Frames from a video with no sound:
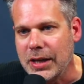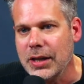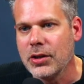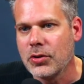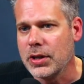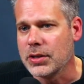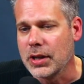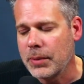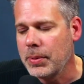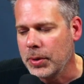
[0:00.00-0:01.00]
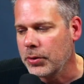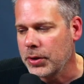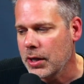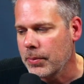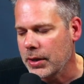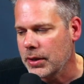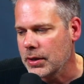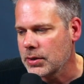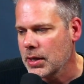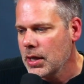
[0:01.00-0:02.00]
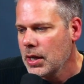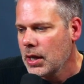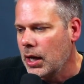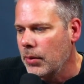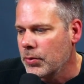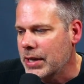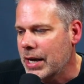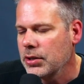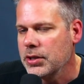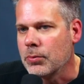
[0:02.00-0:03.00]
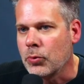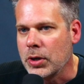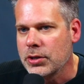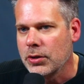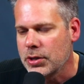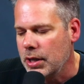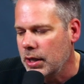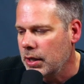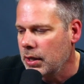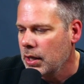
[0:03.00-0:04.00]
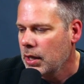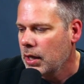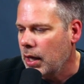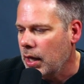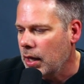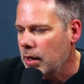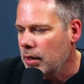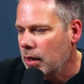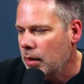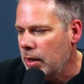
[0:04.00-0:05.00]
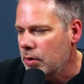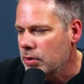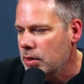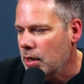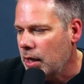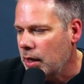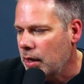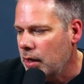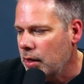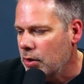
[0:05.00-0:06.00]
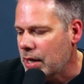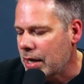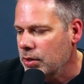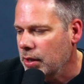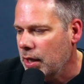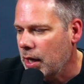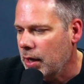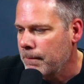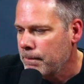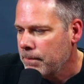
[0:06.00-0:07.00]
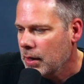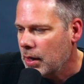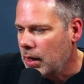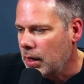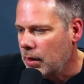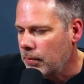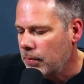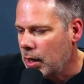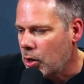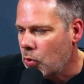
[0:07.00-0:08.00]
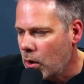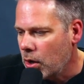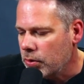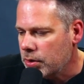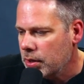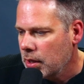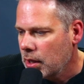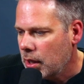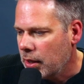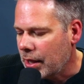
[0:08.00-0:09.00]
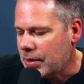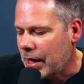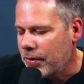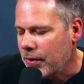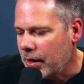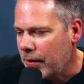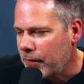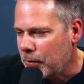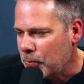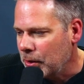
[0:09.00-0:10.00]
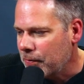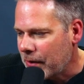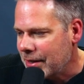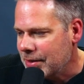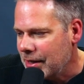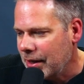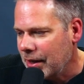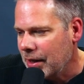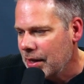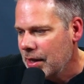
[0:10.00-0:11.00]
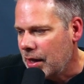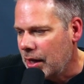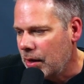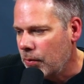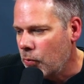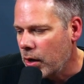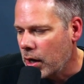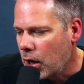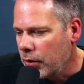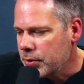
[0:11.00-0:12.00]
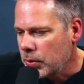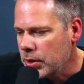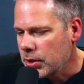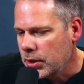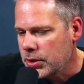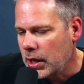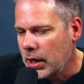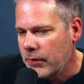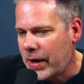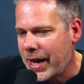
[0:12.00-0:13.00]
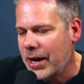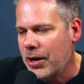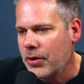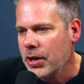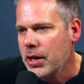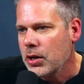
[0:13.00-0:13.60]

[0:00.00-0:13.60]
increase. And a lot of people don't think about this. Um, there was actually some research done and, um, and there's, uh, there's actually a, um, a quote that's I, th- I find really fascinating, um, where all this research of how